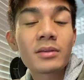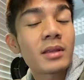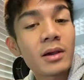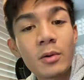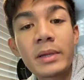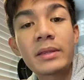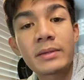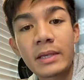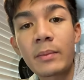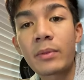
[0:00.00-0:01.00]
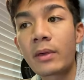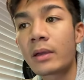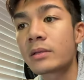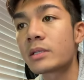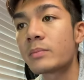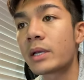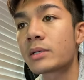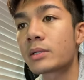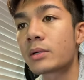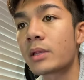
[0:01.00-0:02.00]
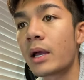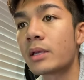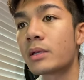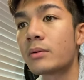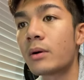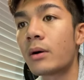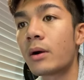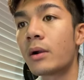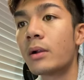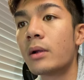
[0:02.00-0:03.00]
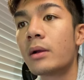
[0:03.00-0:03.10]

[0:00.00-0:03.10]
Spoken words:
They all mean the same thing. Just make sure that you are